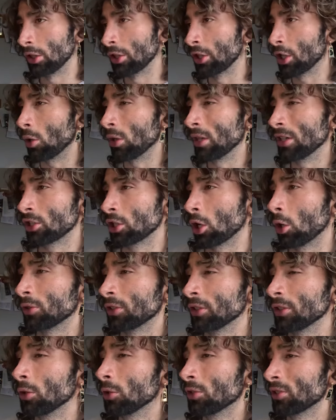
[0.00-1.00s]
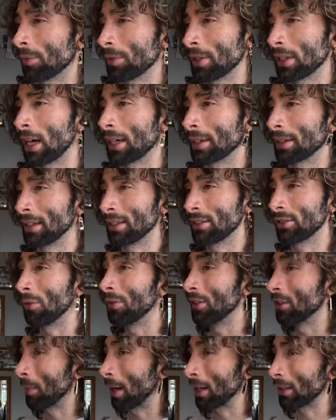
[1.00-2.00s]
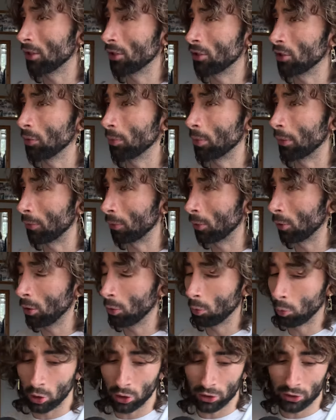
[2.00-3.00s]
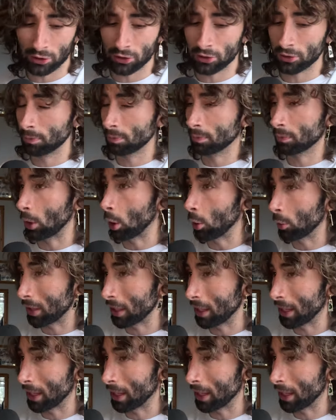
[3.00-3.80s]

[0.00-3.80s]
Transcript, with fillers: The only show to do something like this of this magnitude before was Code